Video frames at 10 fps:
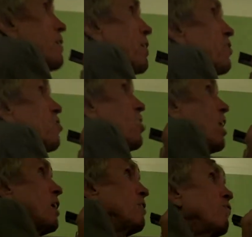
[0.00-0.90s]
The
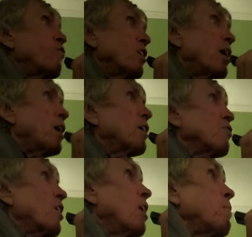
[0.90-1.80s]
sun
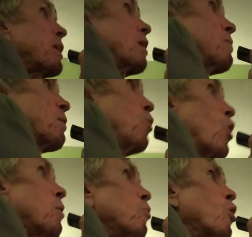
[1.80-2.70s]
flares are becoming
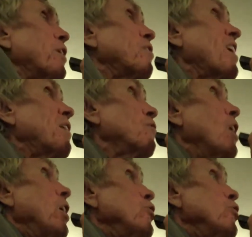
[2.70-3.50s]
more and more intense.